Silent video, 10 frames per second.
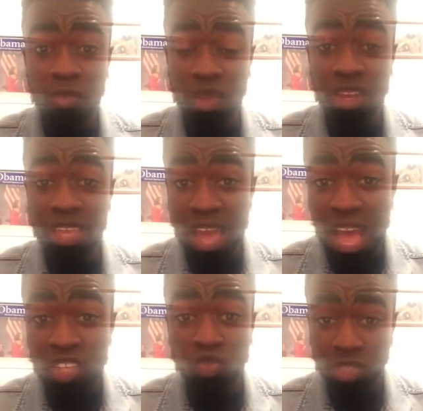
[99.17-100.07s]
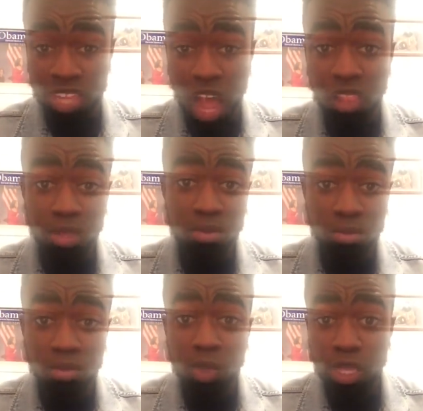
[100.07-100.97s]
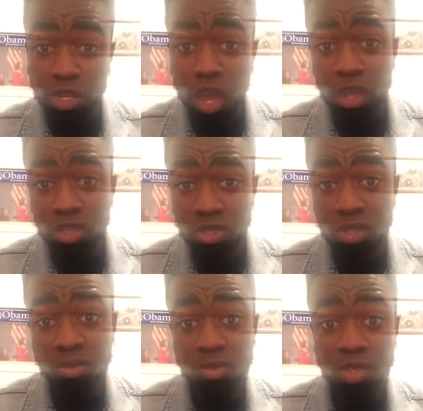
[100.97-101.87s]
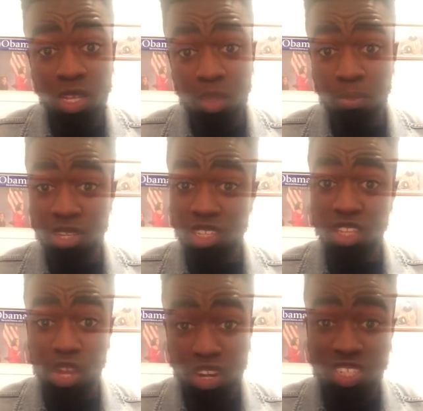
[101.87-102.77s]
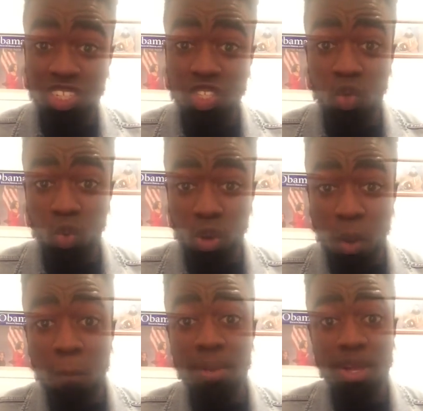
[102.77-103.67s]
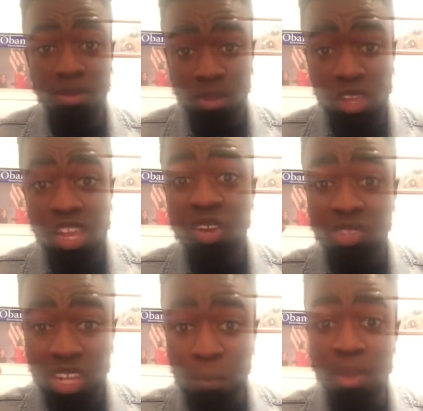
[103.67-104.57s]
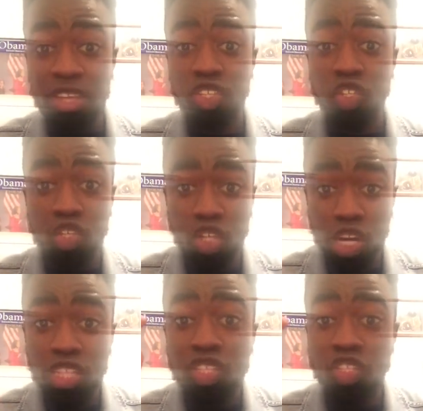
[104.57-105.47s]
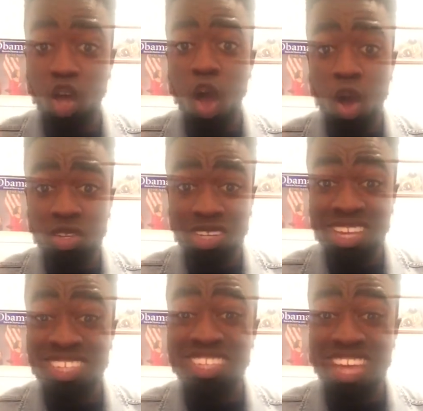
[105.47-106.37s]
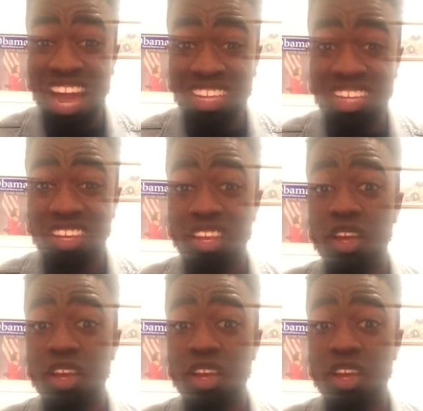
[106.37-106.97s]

And he has talent. He does. He's not the best lyricist in the world, but he knows how to make good songs, and that's a talent.